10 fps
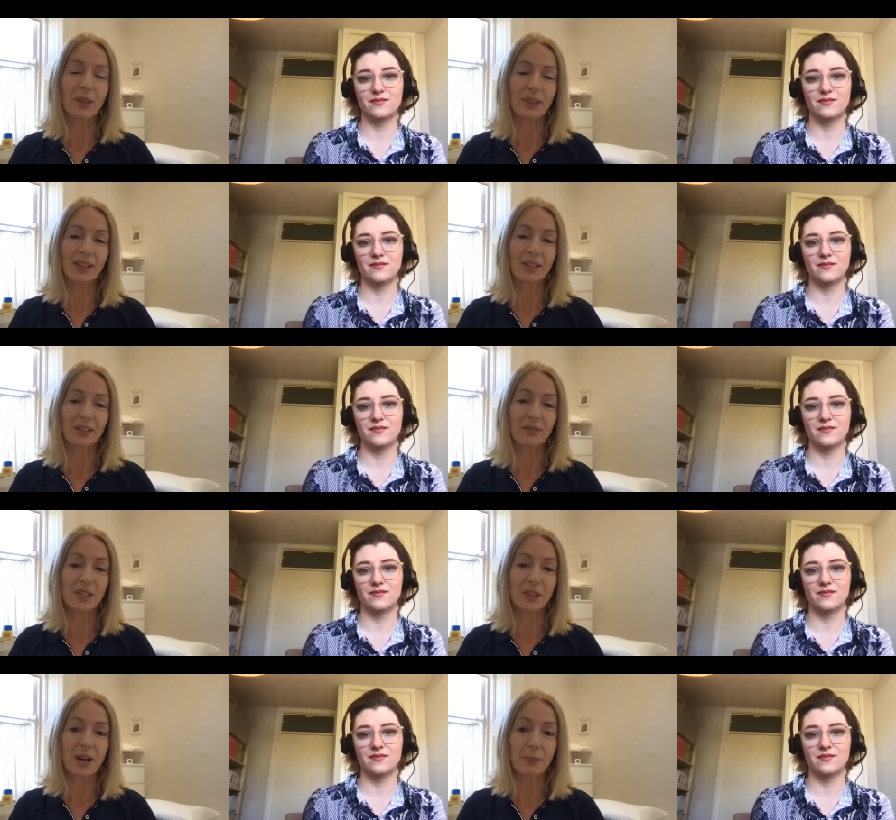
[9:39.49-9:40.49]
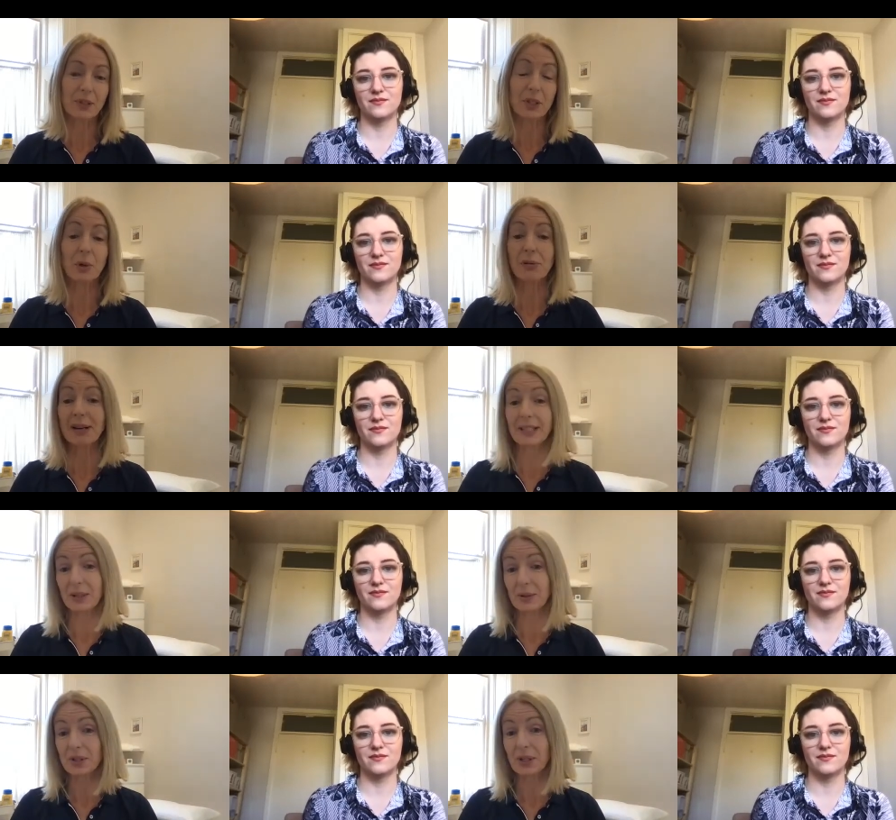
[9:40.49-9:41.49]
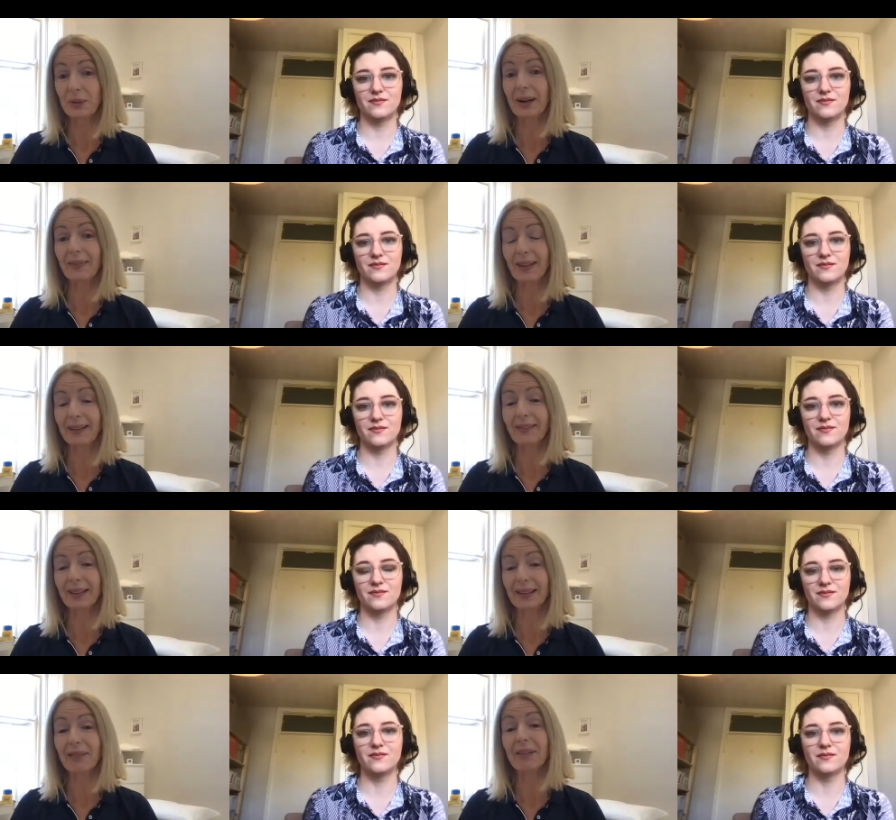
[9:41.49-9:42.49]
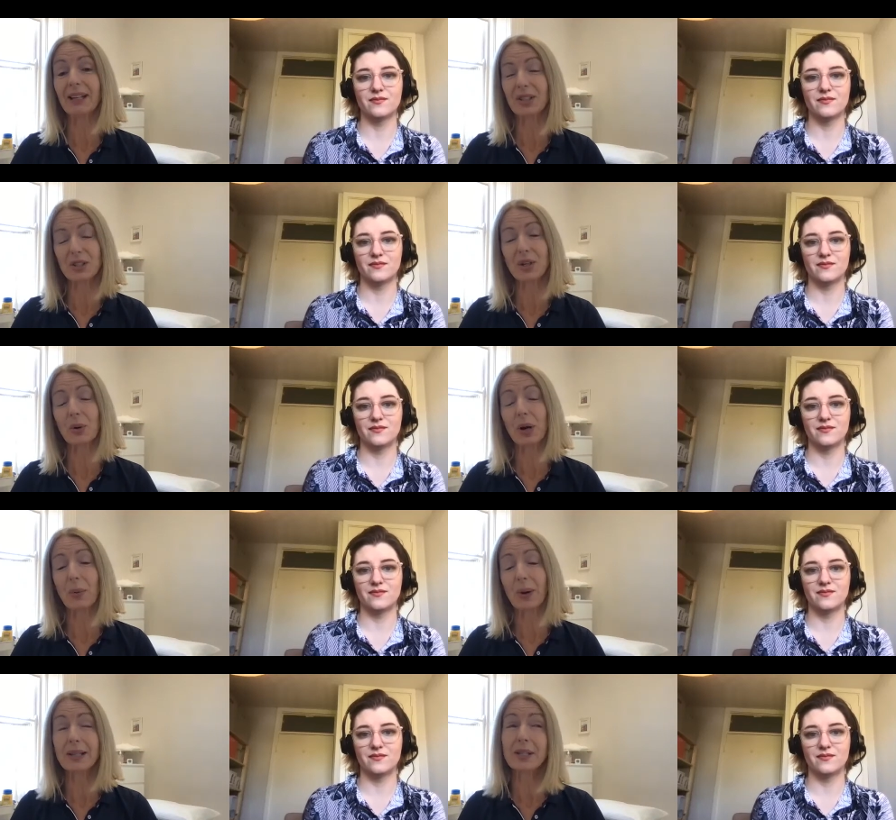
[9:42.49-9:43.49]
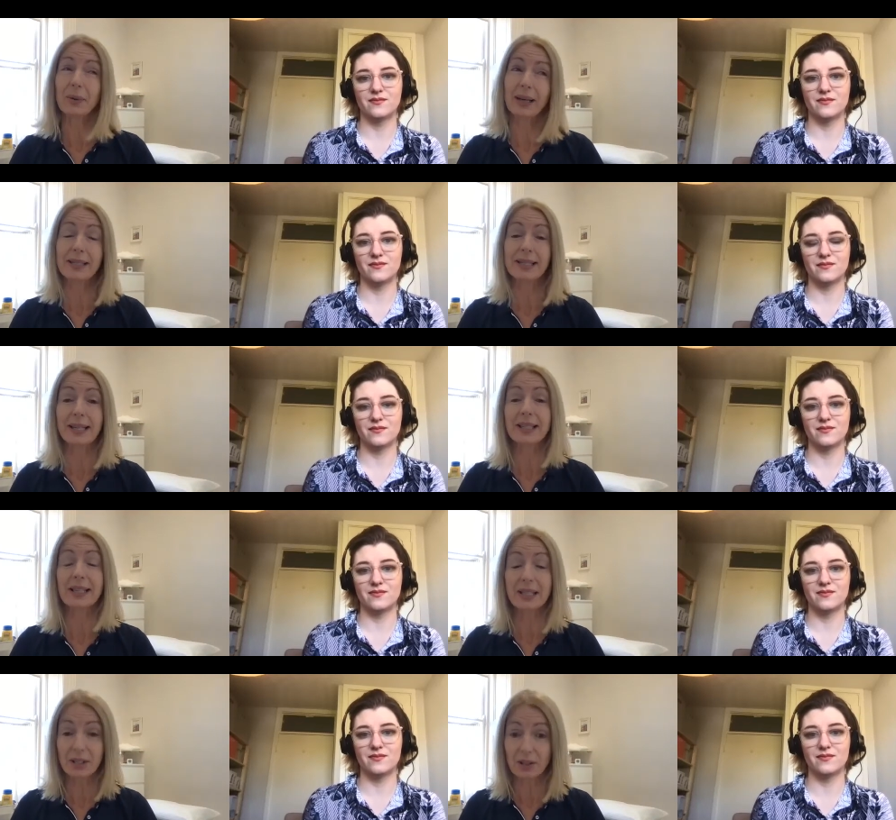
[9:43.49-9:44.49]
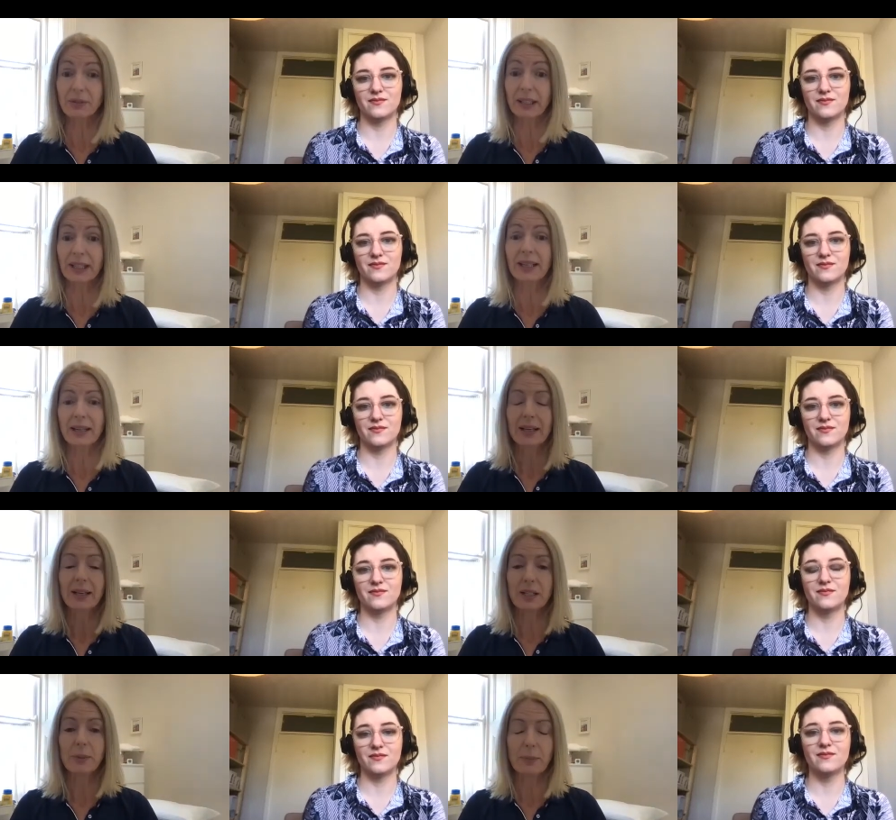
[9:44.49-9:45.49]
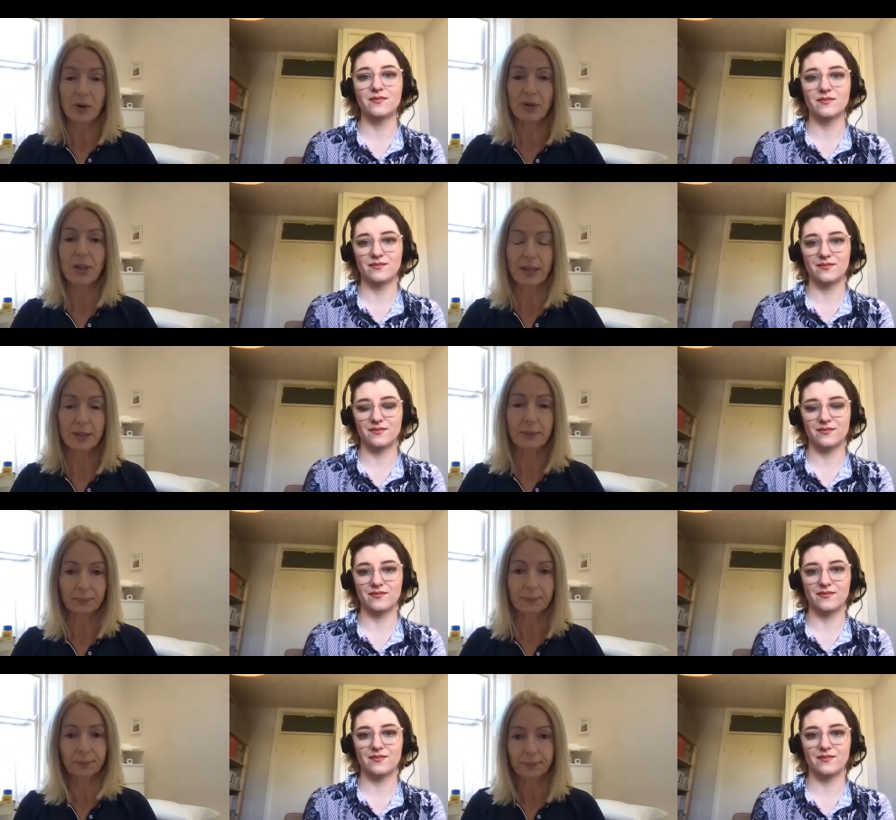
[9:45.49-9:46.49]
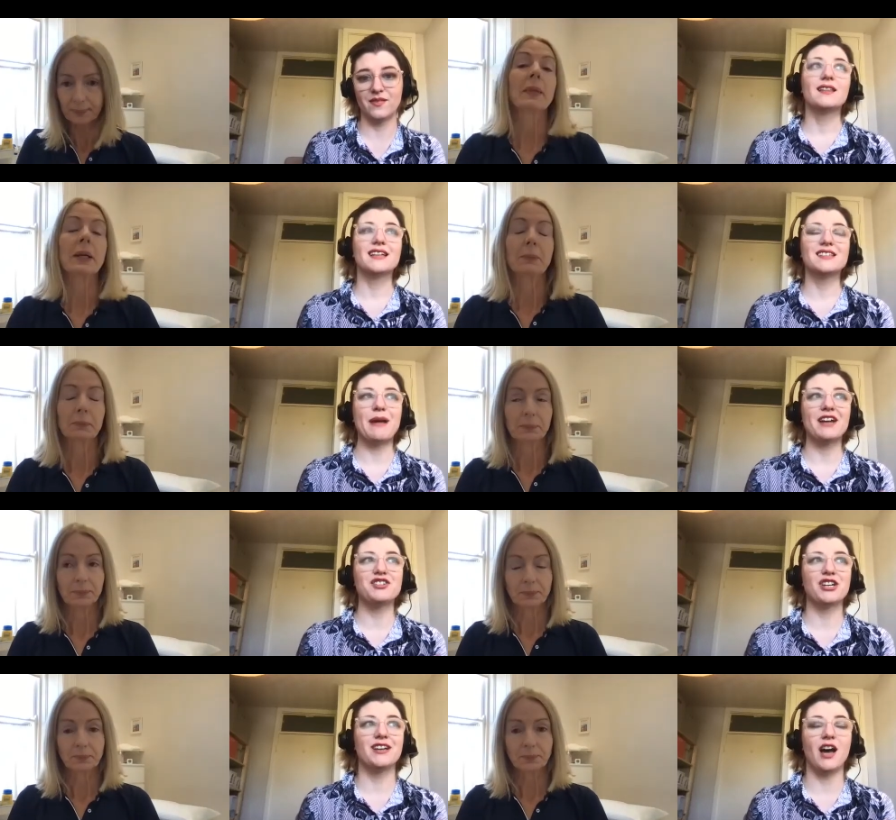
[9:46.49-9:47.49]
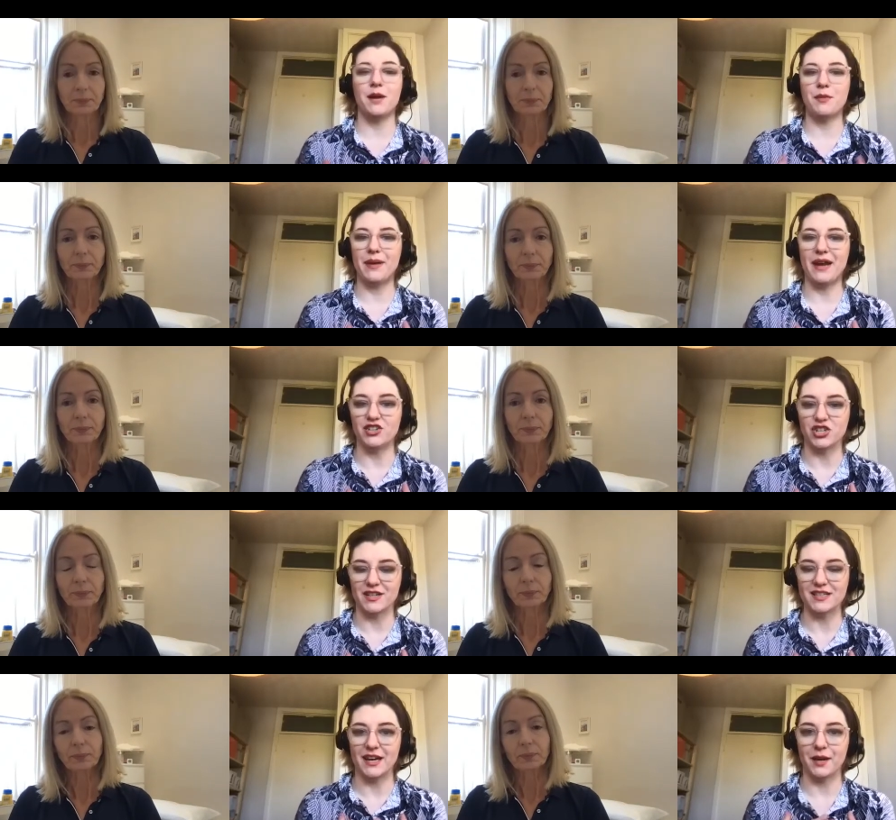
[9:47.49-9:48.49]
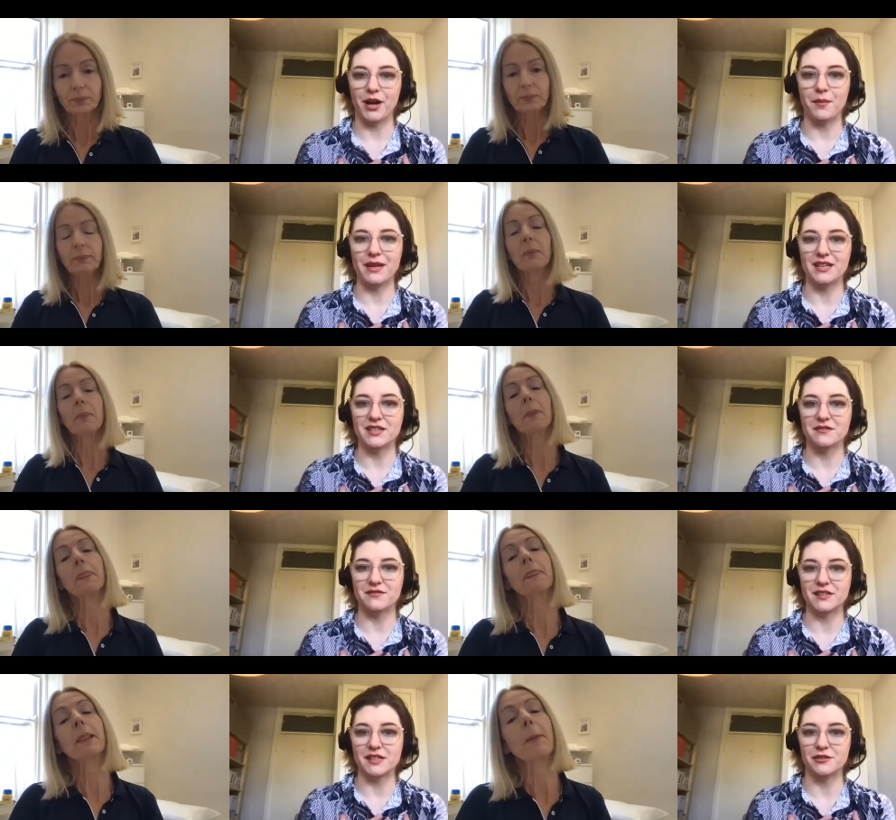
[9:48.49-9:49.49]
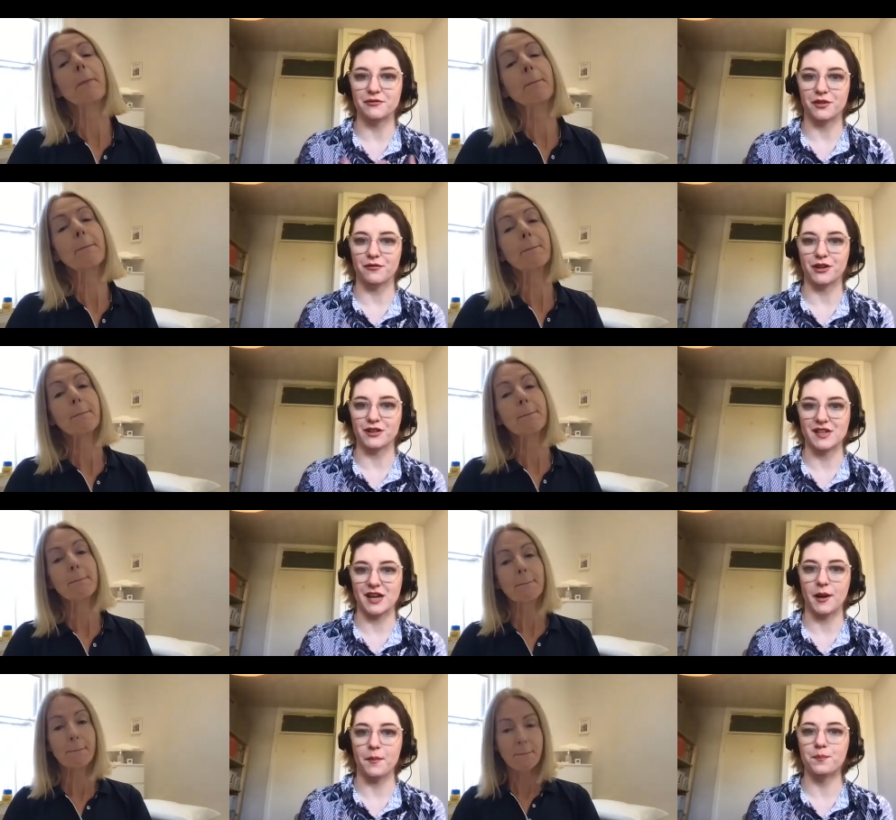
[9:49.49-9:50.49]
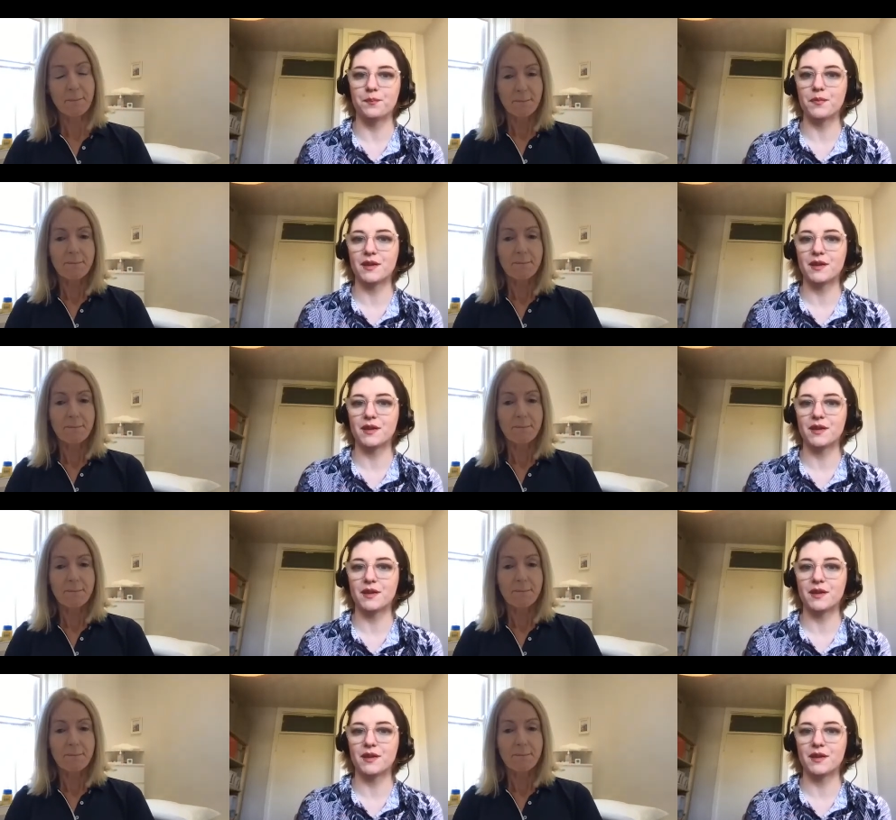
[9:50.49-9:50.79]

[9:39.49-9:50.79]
Speaker 1: with the, the physiotherapist who already knows you. And, and that really does go a long way. So as I said, it's lovely
Speaker 2: to be a part of that. Let's imagine I'm a patient and I'm coming in to visit you for the first time.